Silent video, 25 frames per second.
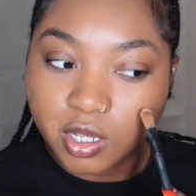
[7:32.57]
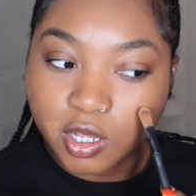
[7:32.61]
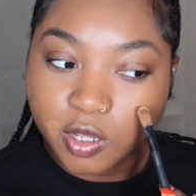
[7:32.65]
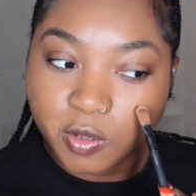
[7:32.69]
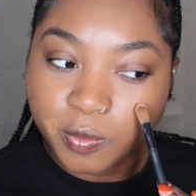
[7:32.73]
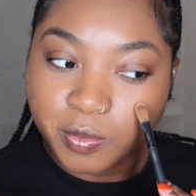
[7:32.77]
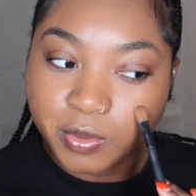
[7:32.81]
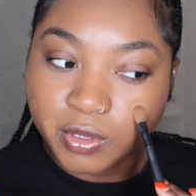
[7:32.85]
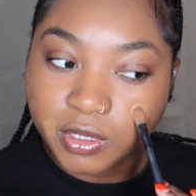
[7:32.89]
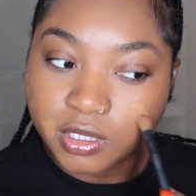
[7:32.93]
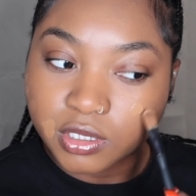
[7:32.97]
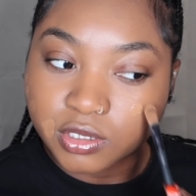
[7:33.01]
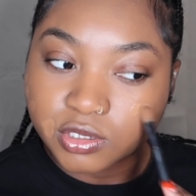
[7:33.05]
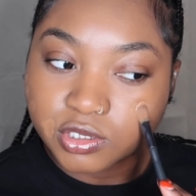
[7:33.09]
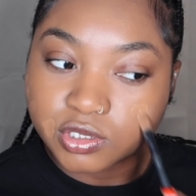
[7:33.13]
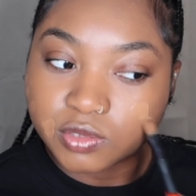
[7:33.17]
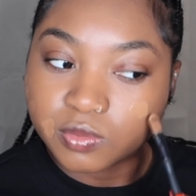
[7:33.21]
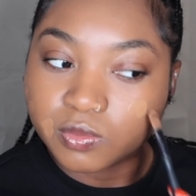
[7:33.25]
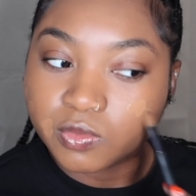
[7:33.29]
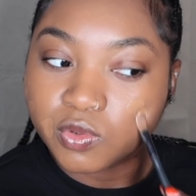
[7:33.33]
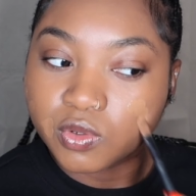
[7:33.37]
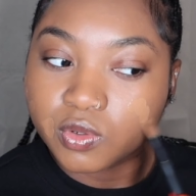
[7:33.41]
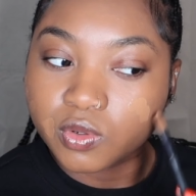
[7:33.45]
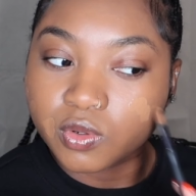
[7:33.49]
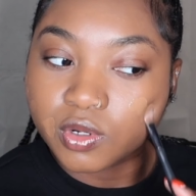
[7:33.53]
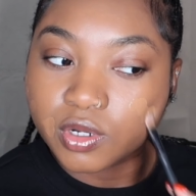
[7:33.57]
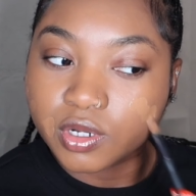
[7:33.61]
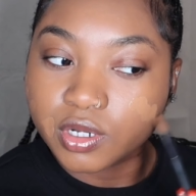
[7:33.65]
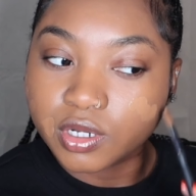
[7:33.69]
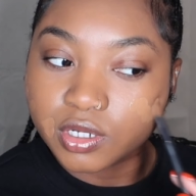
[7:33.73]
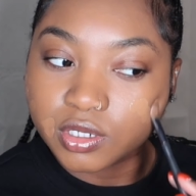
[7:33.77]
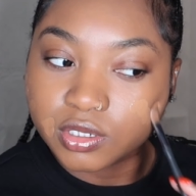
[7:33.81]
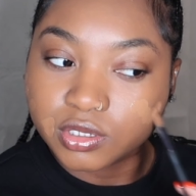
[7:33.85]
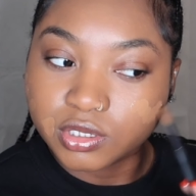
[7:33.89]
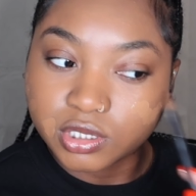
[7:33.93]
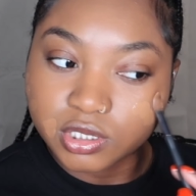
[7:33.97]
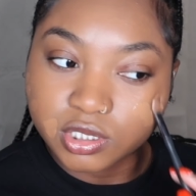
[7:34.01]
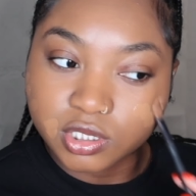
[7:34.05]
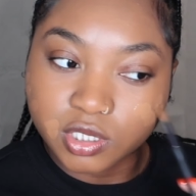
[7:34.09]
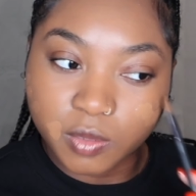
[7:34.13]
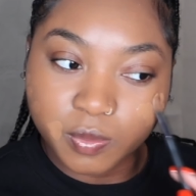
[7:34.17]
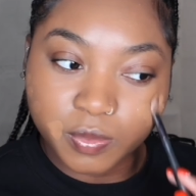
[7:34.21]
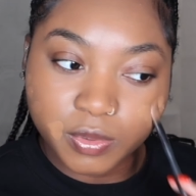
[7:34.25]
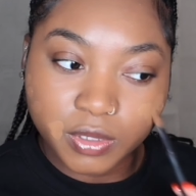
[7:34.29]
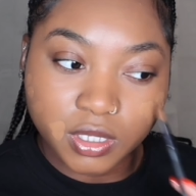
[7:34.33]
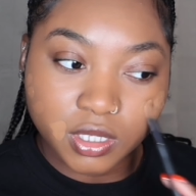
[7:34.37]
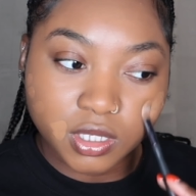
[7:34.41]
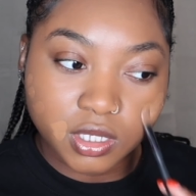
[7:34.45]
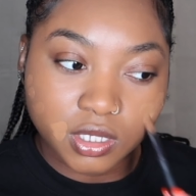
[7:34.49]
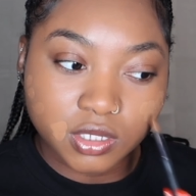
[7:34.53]
a pinch more, just a
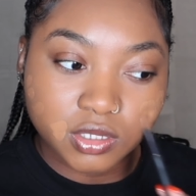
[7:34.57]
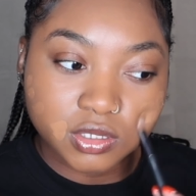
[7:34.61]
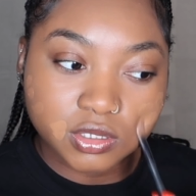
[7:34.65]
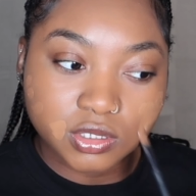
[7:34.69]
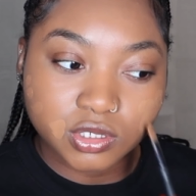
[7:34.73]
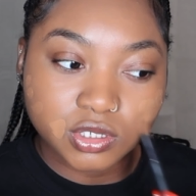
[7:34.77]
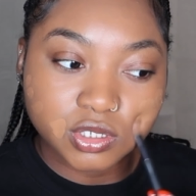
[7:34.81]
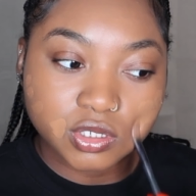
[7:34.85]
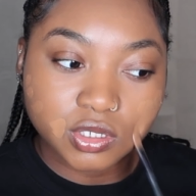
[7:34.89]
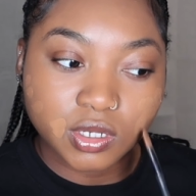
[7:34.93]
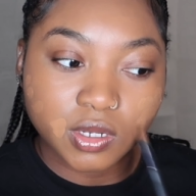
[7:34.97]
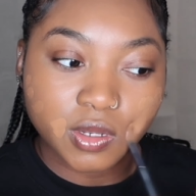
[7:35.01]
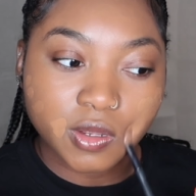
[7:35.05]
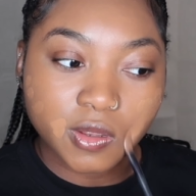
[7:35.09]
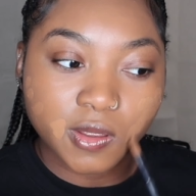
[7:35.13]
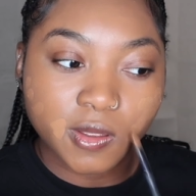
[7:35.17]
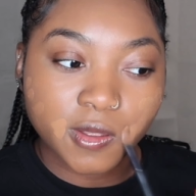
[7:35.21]
pinch.